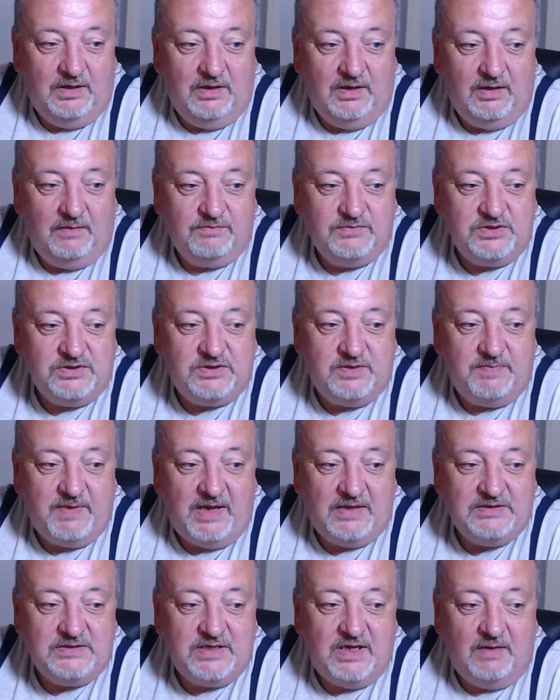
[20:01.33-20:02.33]
I'm just
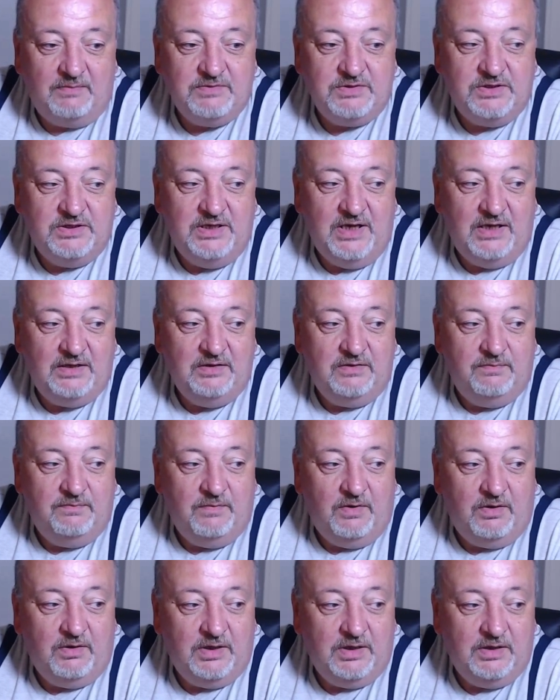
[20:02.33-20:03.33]
about to come to the end of
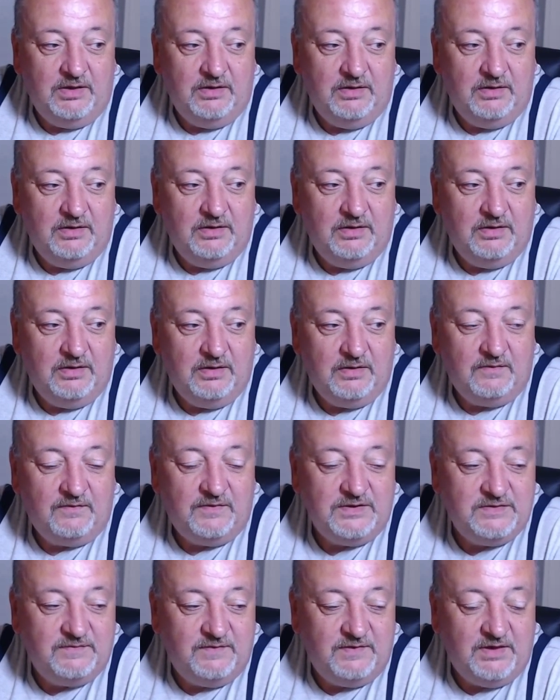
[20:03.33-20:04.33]

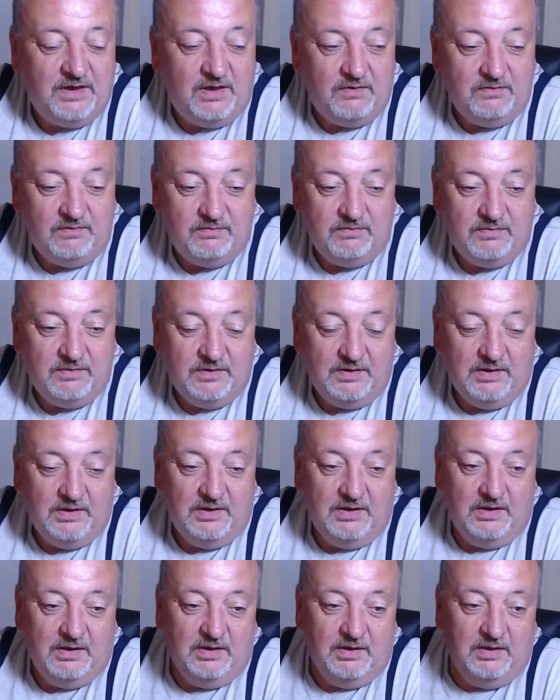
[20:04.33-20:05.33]
this video, and
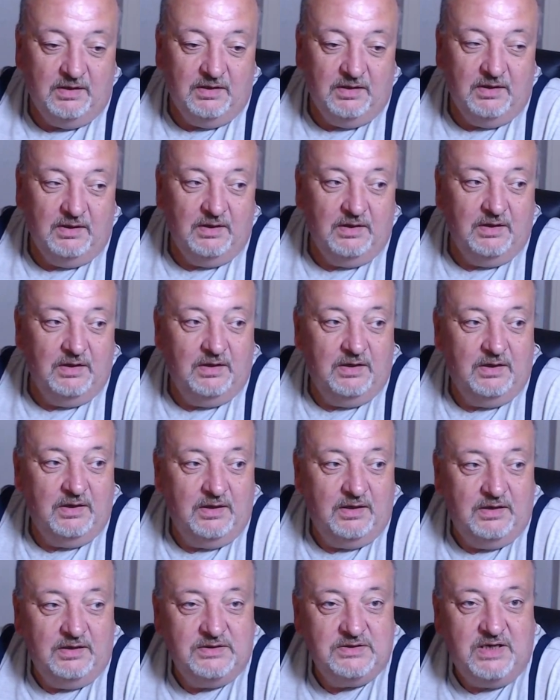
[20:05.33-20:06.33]

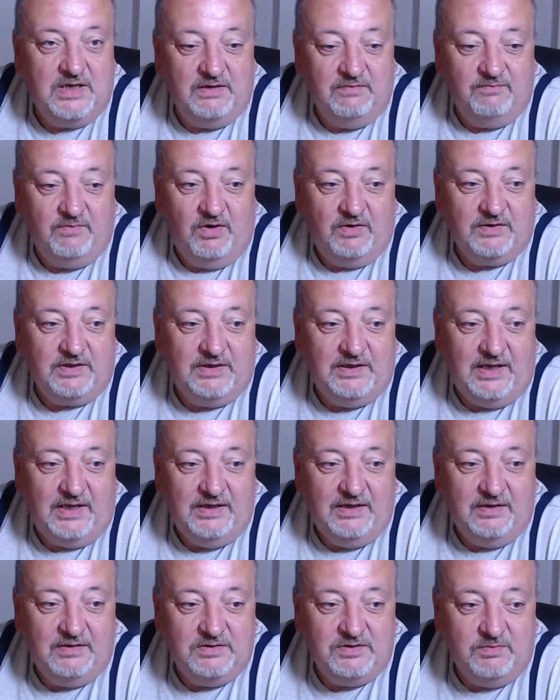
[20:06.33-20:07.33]
it's getting rather
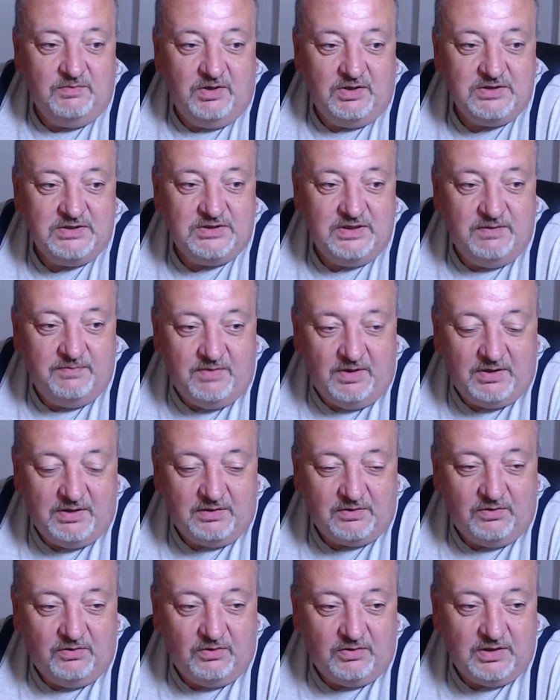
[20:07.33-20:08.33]
late, as you might see by
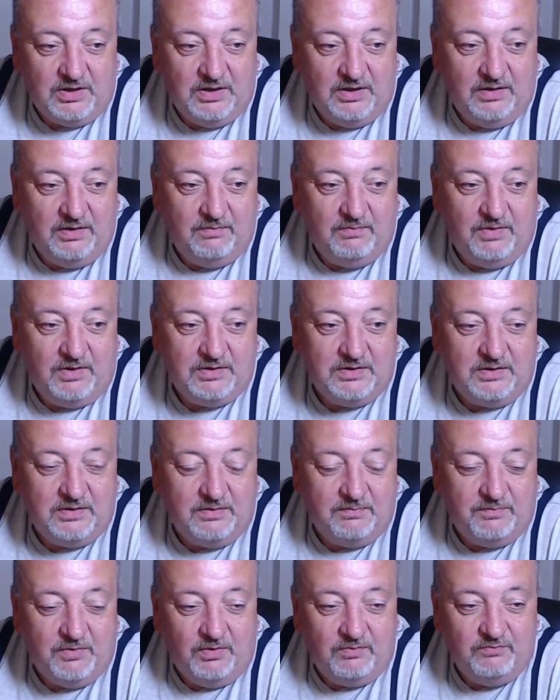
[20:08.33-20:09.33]
the clock hitting
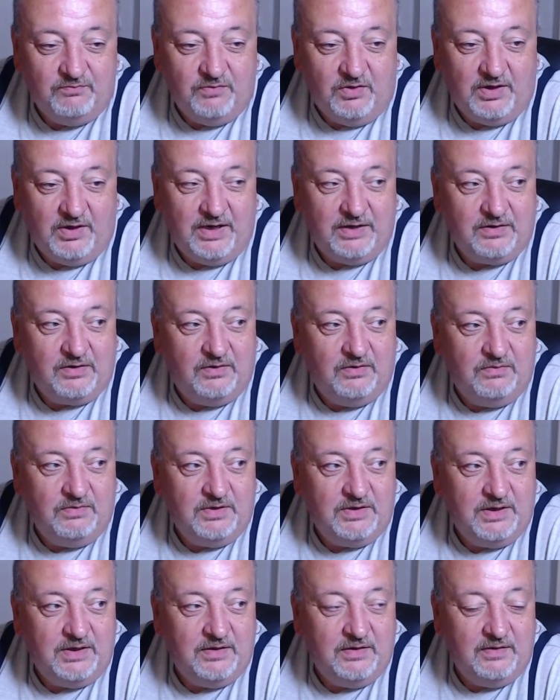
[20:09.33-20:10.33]
the bottom right hand
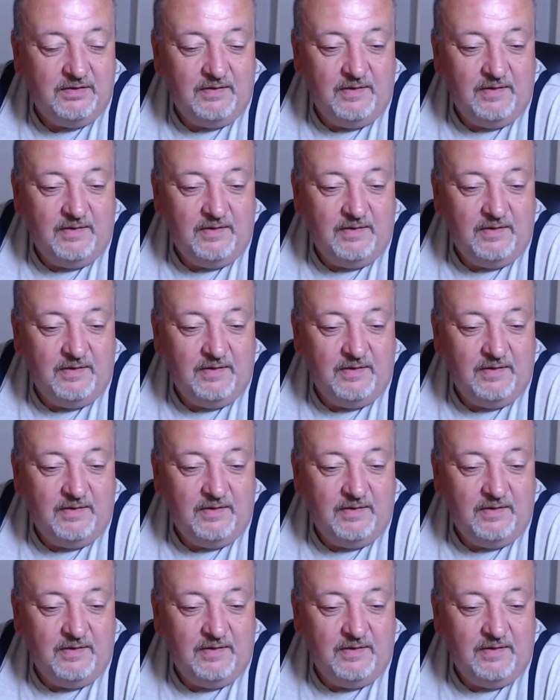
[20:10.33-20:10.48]
corner there.